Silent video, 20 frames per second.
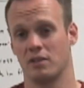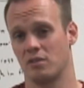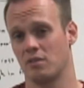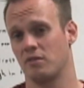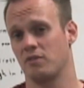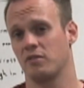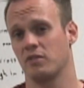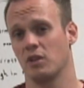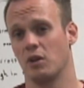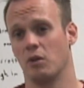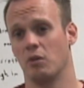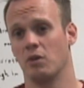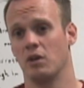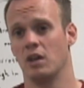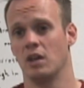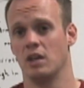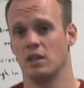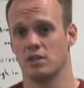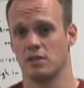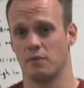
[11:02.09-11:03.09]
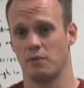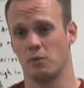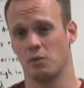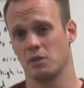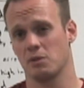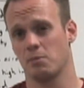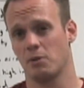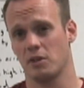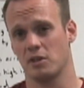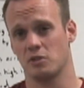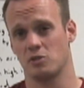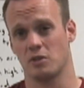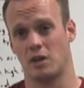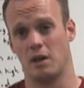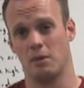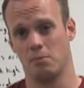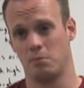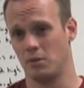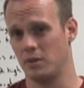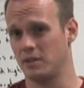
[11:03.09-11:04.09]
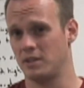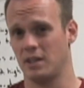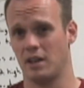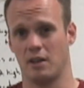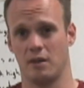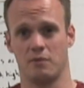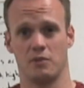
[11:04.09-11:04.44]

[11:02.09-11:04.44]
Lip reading: it to float. So if you want the ball to drop, put it down.